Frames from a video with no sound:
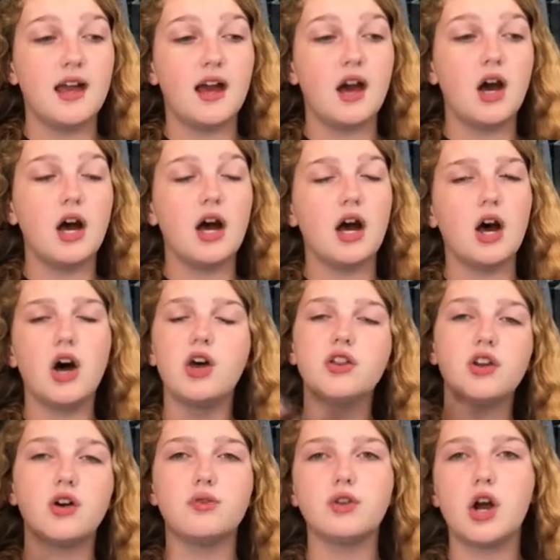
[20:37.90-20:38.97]
Uh,
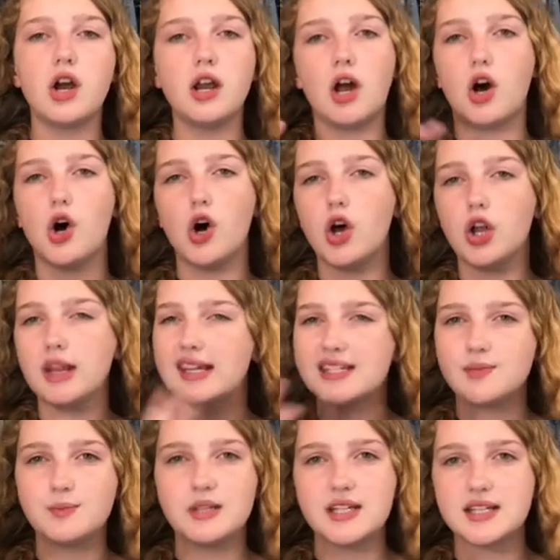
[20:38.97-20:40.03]
although not all
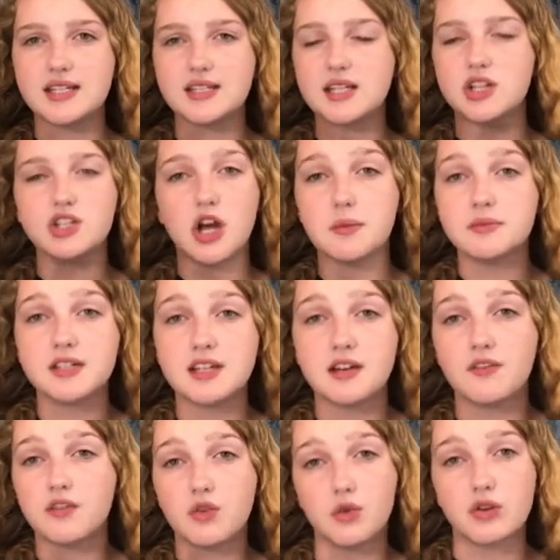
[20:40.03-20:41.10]
lesbians adopted it,
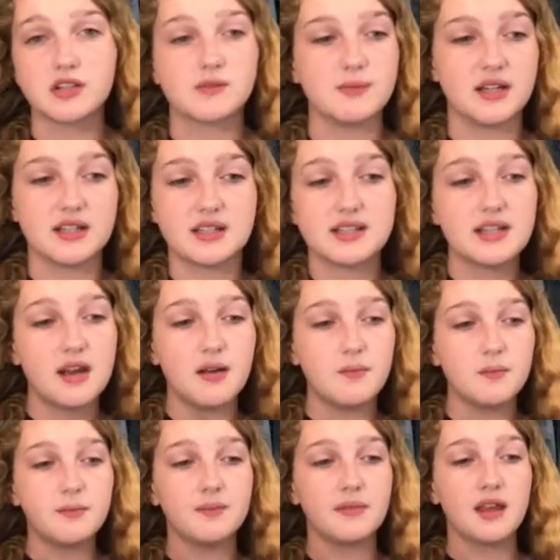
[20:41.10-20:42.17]
of course, because
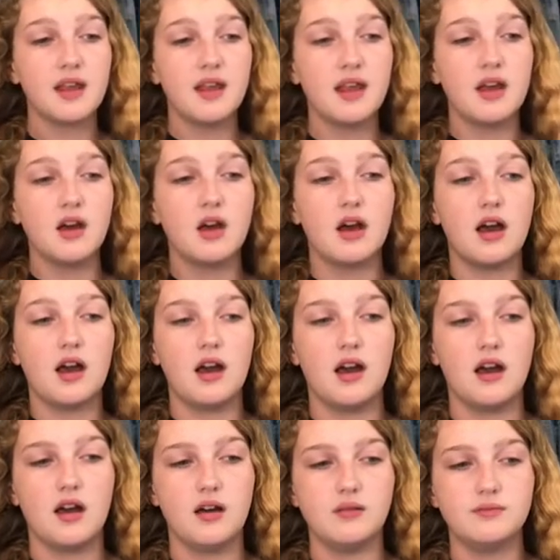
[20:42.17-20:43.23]
some
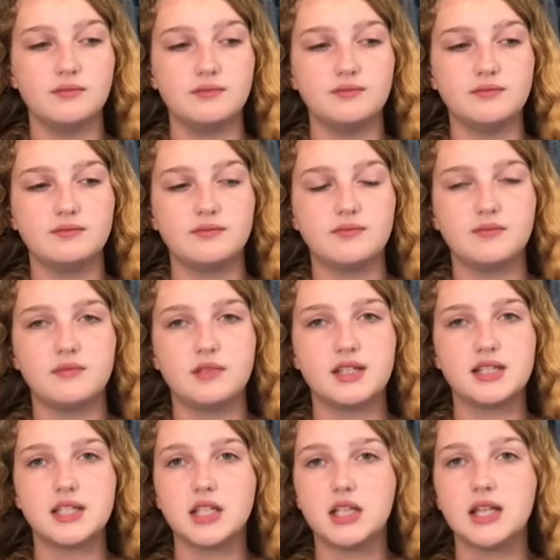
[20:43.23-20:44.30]
um,
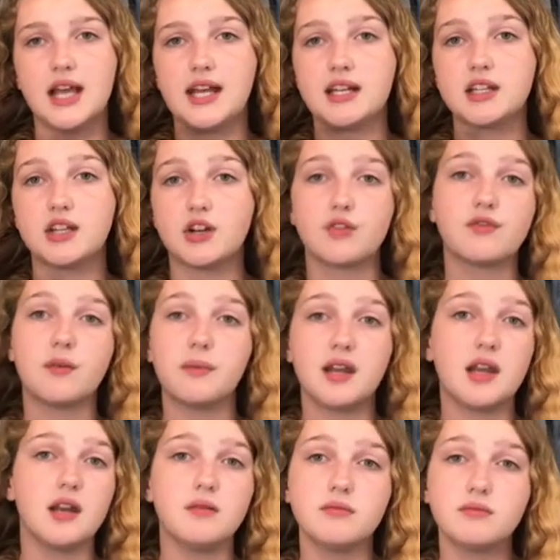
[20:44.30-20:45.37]
still liked their
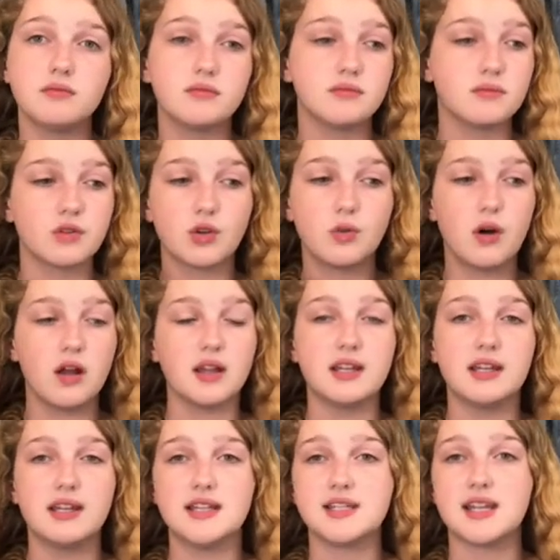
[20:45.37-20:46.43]
feminine
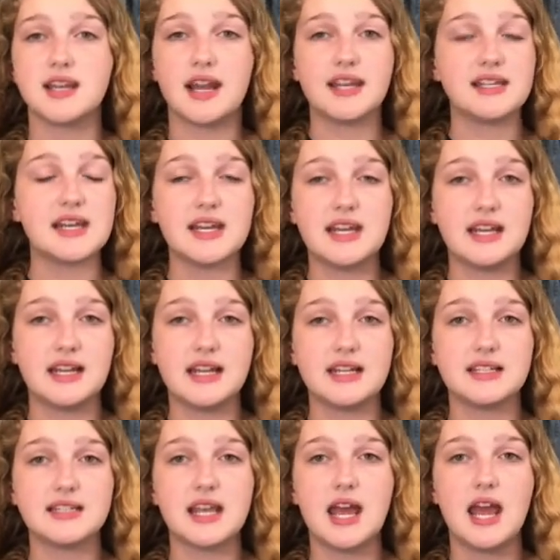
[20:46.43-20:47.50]
qualities and
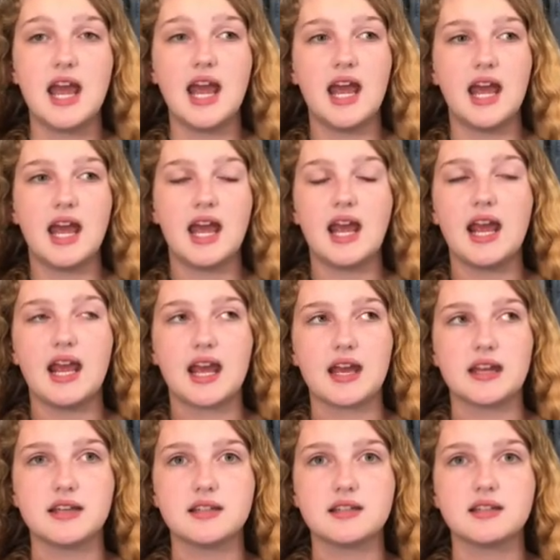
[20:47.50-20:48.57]
identities
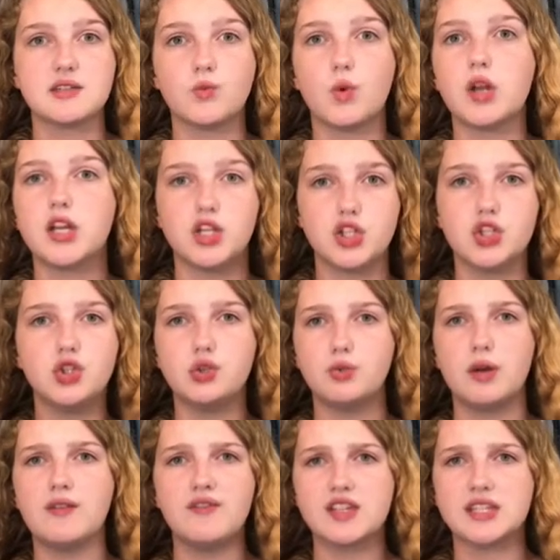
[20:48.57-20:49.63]
and wanted to
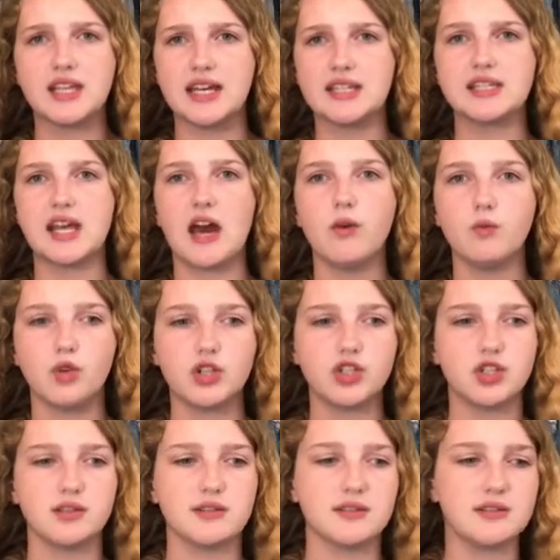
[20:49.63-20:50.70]
emphasize that, which
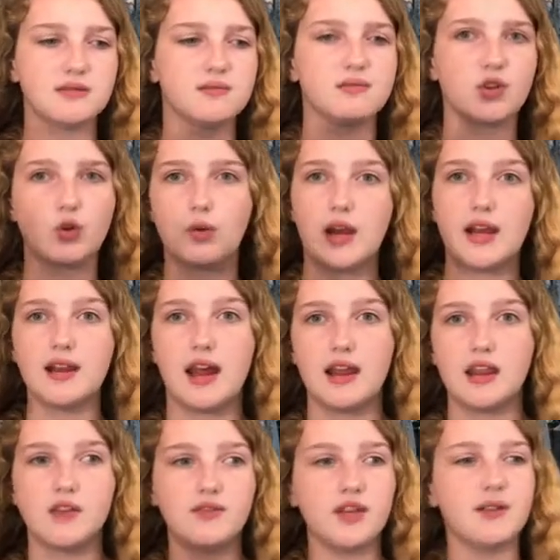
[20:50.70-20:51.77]
is great. I
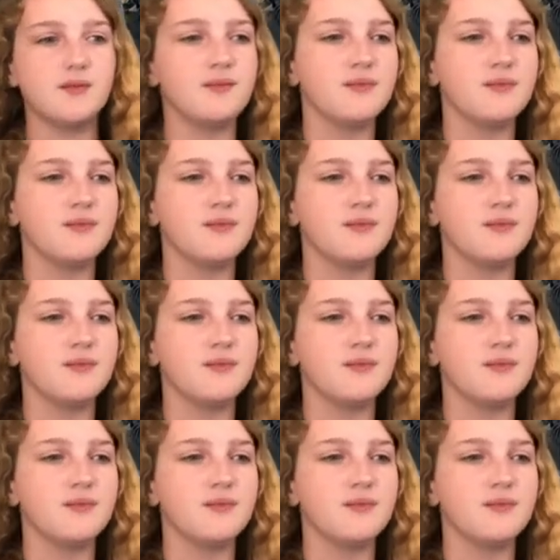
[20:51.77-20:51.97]
love it.